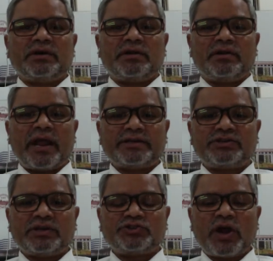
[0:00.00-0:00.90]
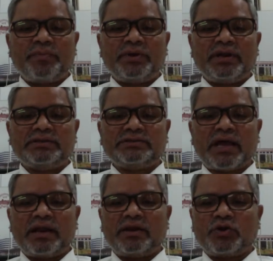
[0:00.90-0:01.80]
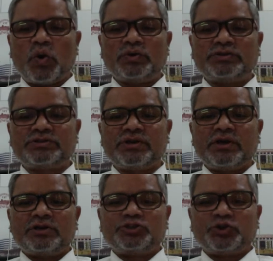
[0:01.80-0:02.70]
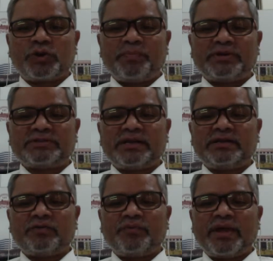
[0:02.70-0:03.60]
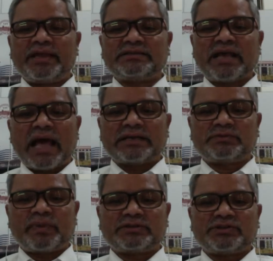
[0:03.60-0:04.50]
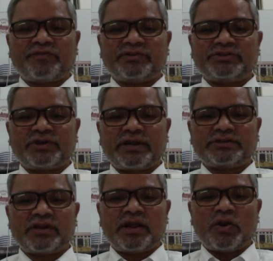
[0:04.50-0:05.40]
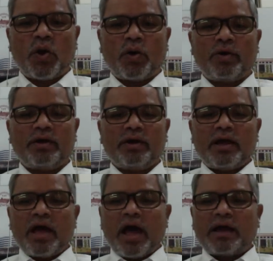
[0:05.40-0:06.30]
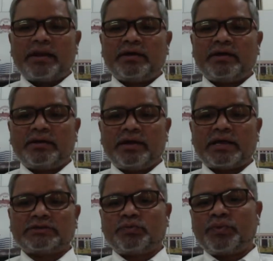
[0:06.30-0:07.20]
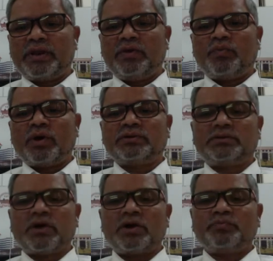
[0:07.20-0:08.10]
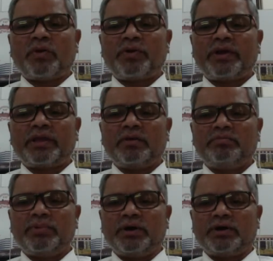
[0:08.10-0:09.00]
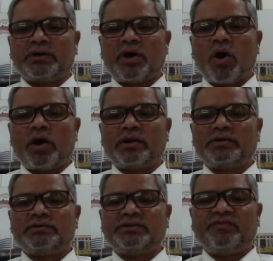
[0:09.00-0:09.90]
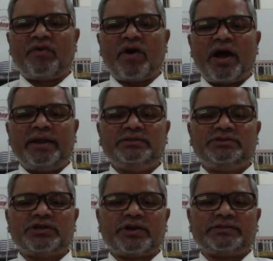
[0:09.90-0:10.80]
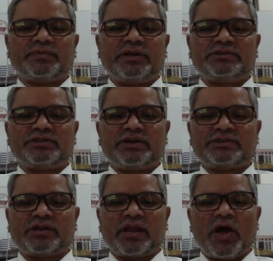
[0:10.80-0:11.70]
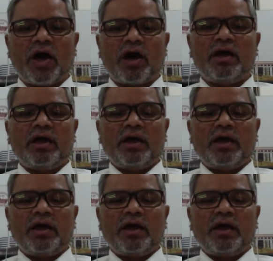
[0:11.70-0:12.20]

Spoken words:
national tribunals, and the courts to represent various aspects of international law. And he has a very thought-provoking book on defining terrorism in international law,